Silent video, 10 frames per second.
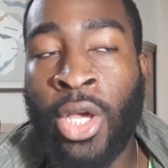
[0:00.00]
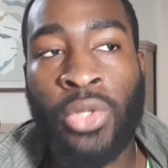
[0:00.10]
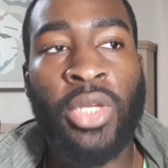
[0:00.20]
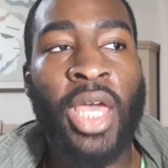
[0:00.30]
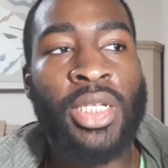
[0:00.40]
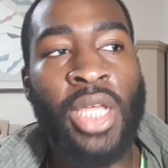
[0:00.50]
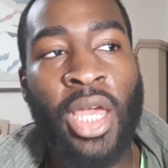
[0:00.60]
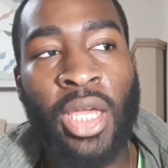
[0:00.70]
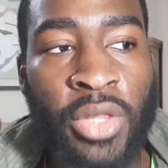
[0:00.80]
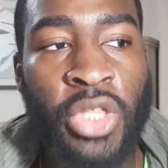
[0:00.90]
You can't
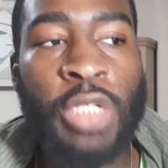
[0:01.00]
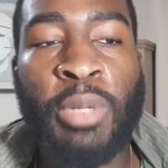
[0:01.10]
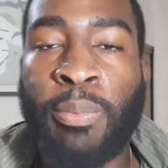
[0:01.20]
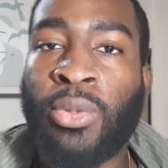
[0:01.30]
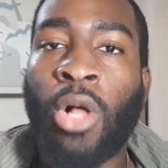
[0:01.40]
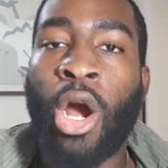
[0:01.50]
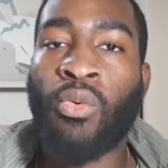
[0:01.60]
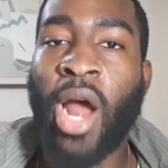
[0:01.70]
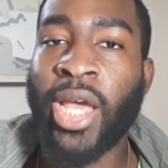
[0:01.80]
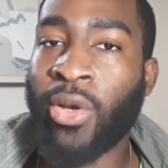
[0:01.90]
say these people are
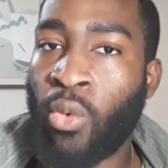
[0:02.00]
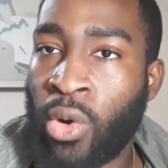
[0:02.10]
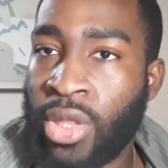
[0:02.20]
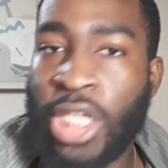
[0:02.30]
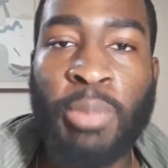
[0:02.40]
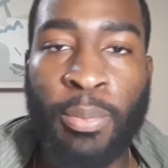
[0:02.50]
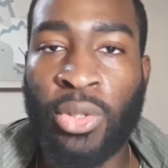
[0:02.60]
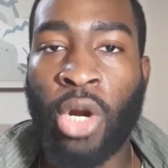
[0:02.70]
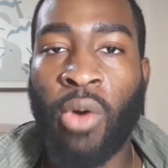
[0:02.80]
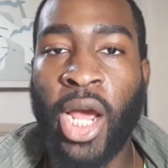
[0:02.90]
right or these people
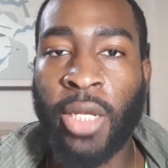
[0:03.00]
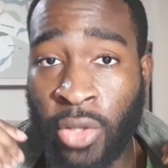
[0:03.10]
are right.